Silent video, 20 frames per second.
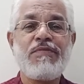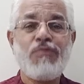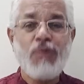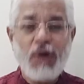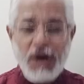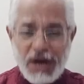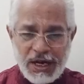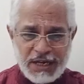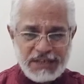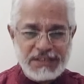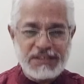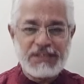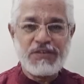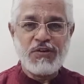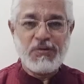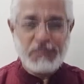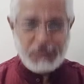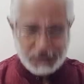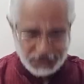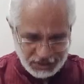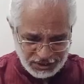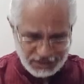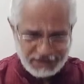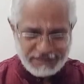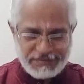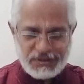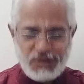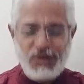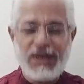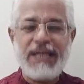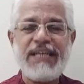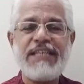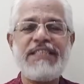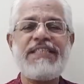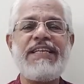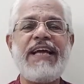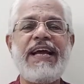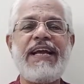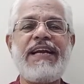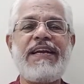Watch, observe, you'll
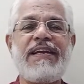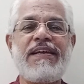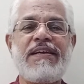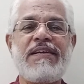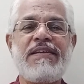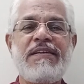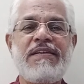understand.